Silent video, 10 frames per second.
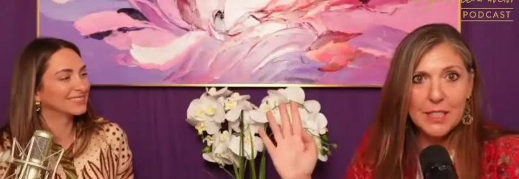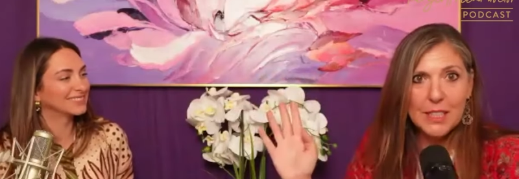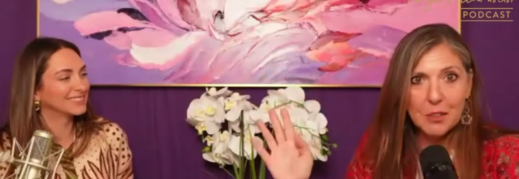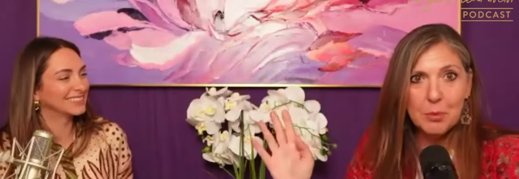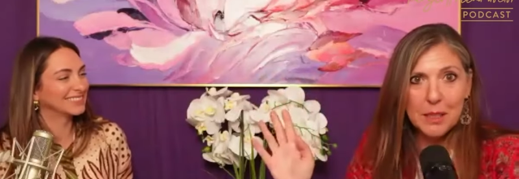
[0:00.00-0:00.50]

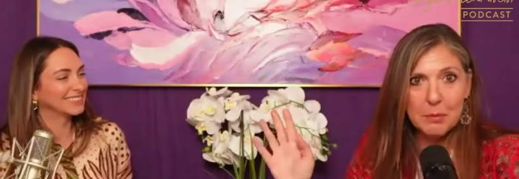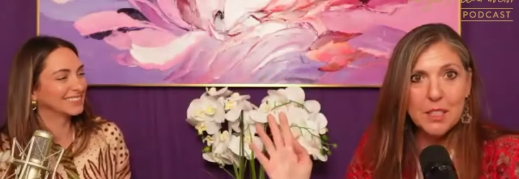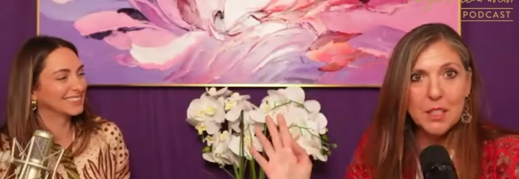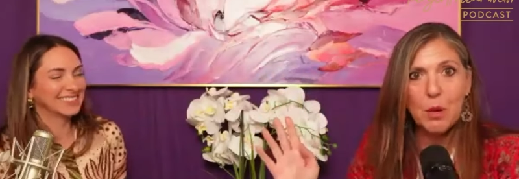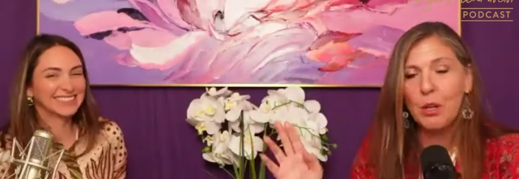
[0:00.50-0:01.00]
Speaker 1: terribly
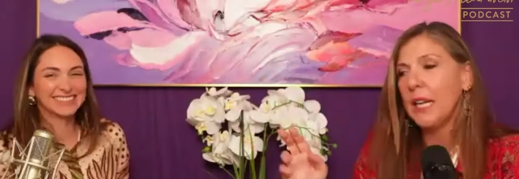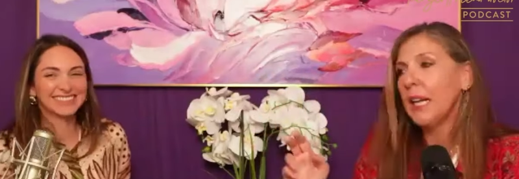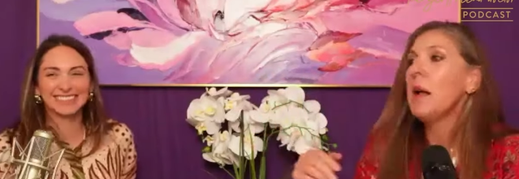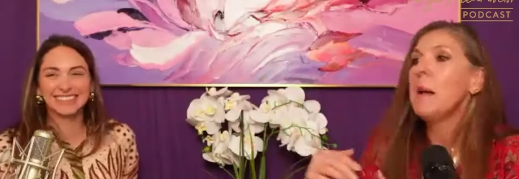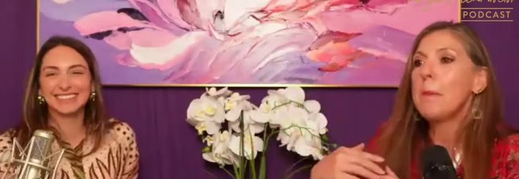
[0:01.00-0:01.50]

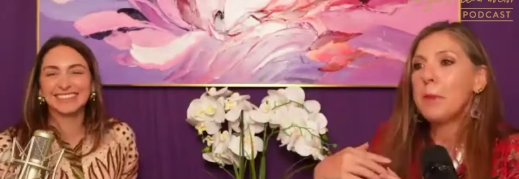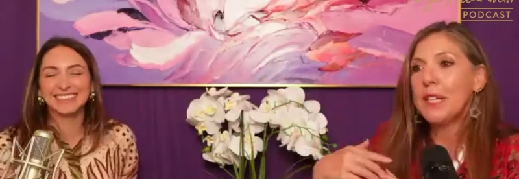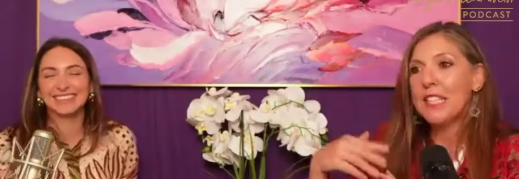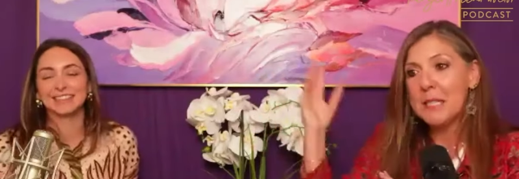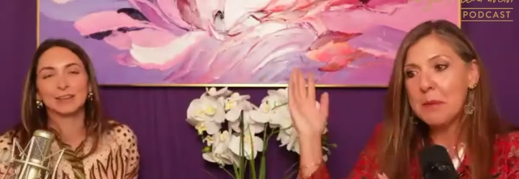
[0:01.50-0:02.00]
misquoting,
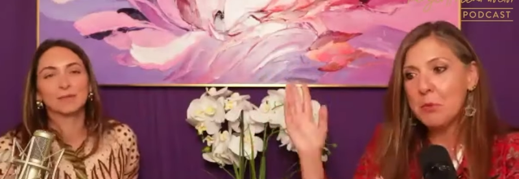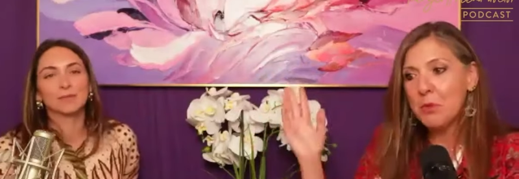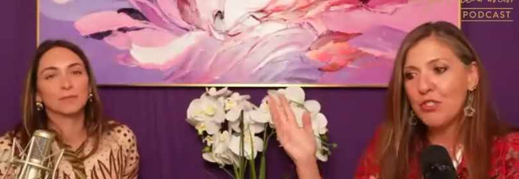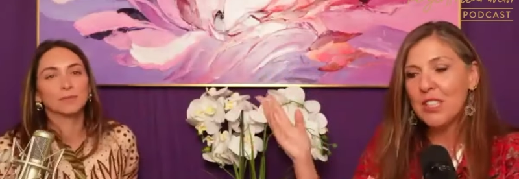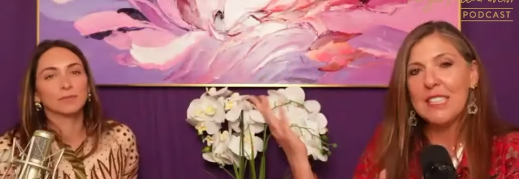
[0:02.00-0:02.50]
but a
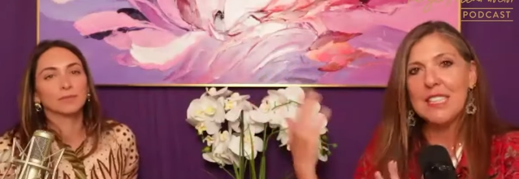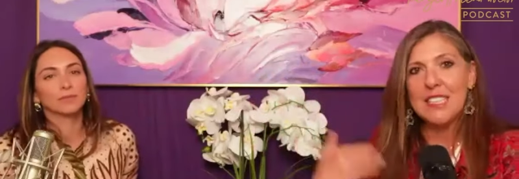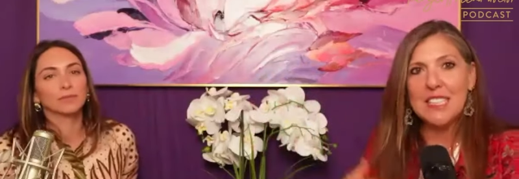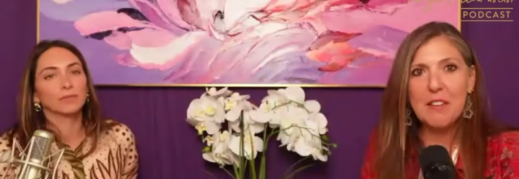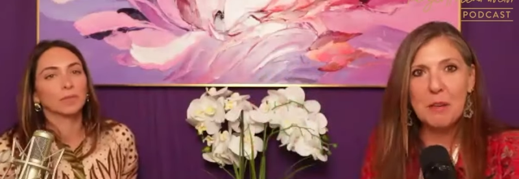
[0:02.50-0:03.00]
demon was
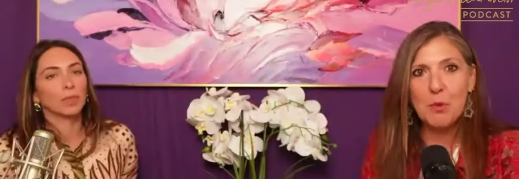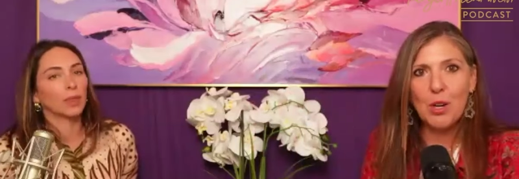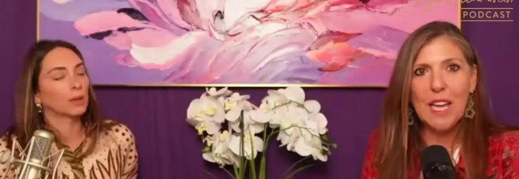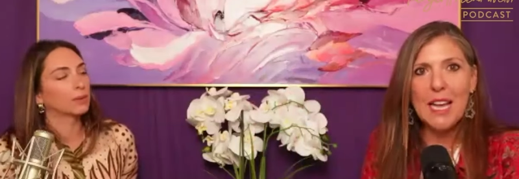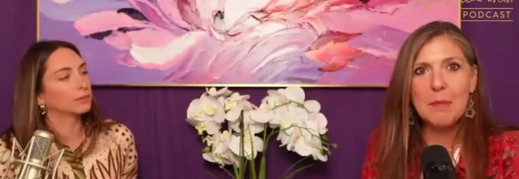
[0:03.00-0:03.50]
released and 7
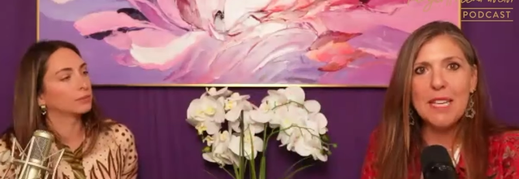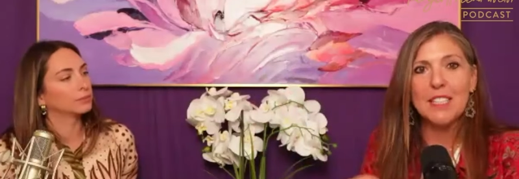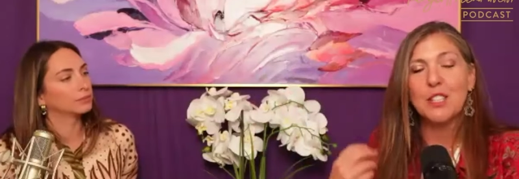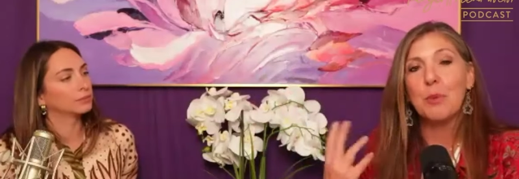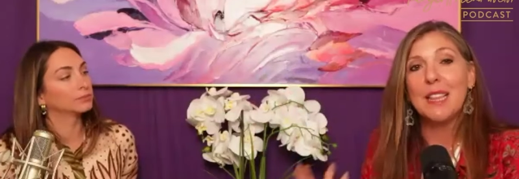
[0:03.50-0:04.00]
more came
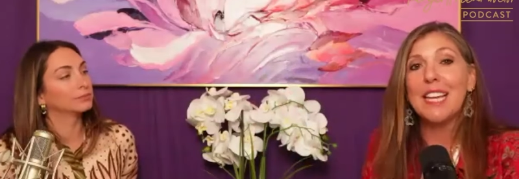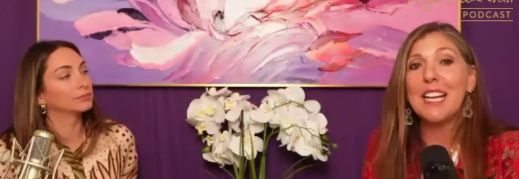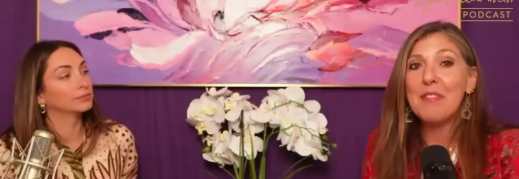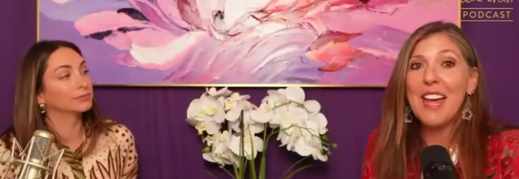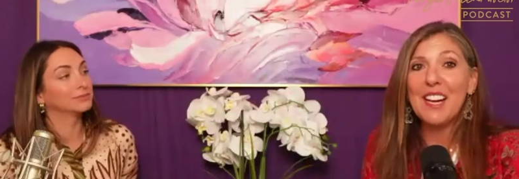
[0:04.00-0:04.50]
in. So we
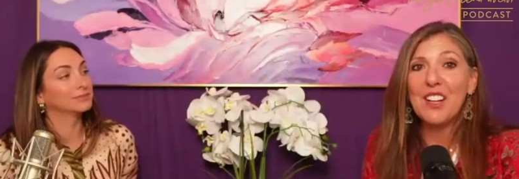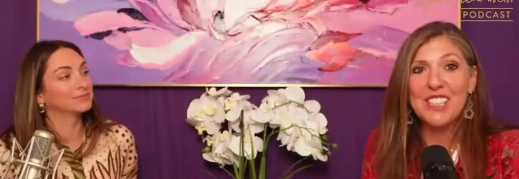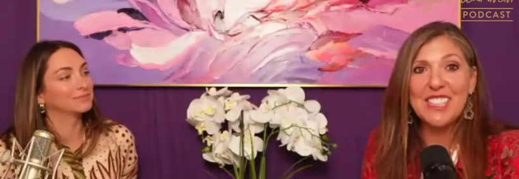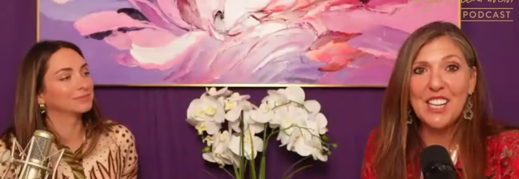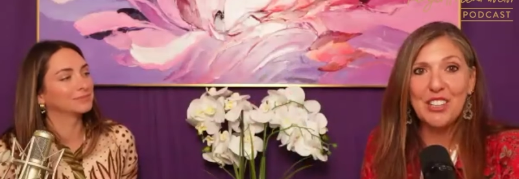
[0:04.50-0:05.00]
think of that
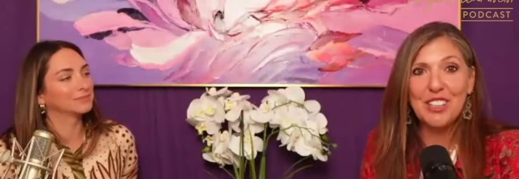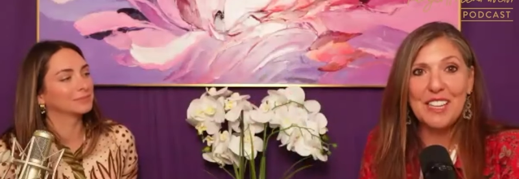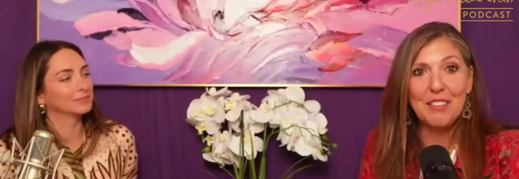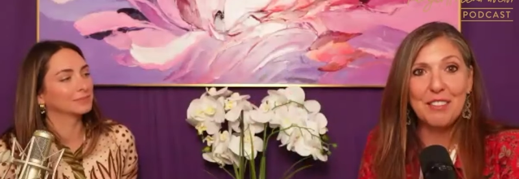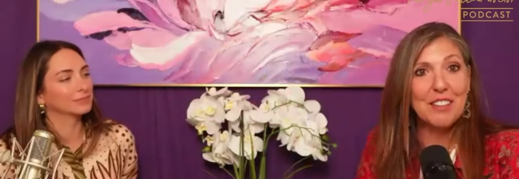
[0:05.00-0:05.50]
on the
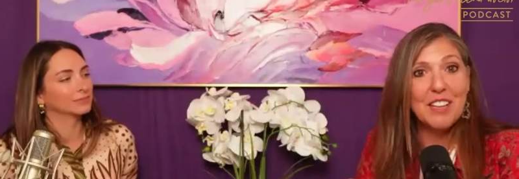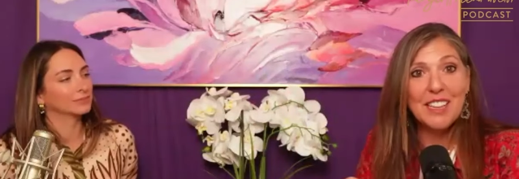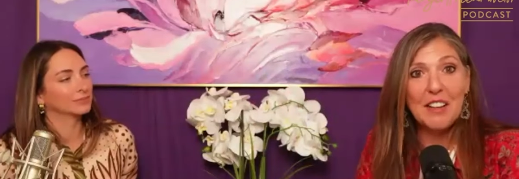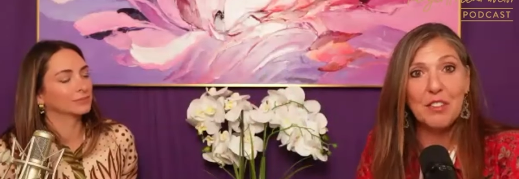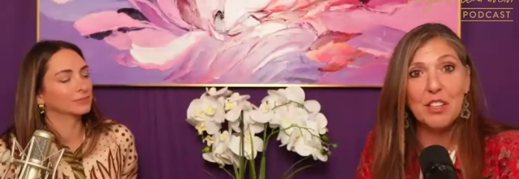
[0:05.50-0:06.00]
cellular
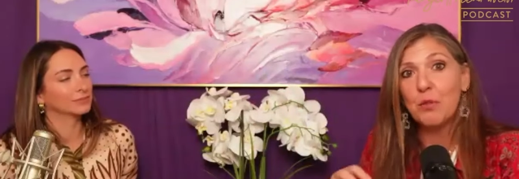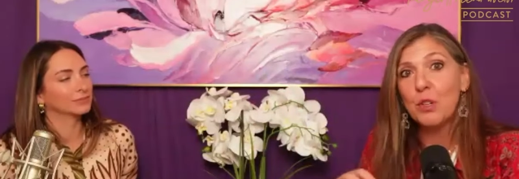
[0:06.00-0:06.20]
level.